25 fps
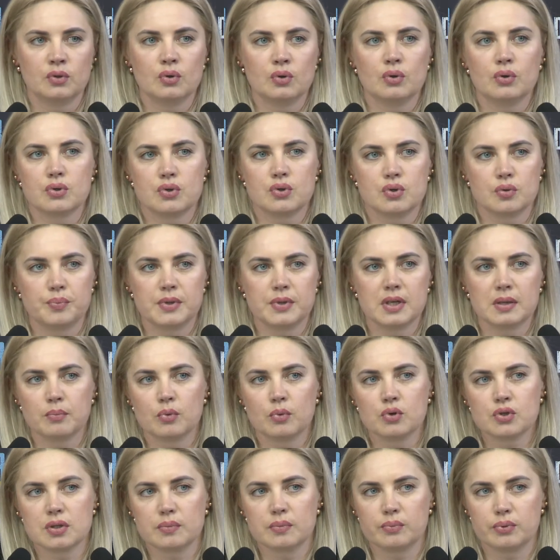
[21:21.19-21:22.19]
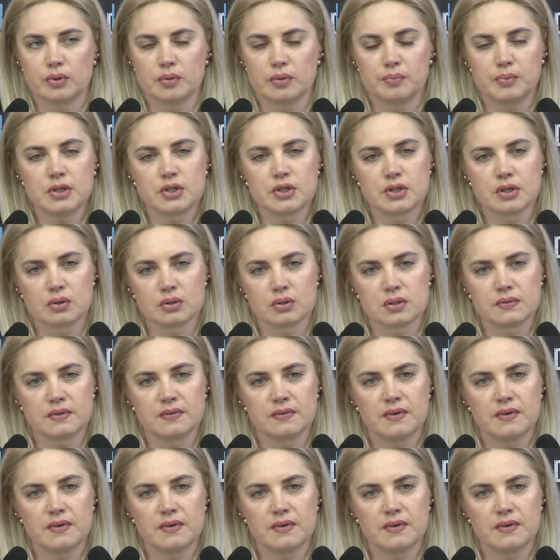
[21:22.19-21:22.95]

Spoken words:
That's why more children will be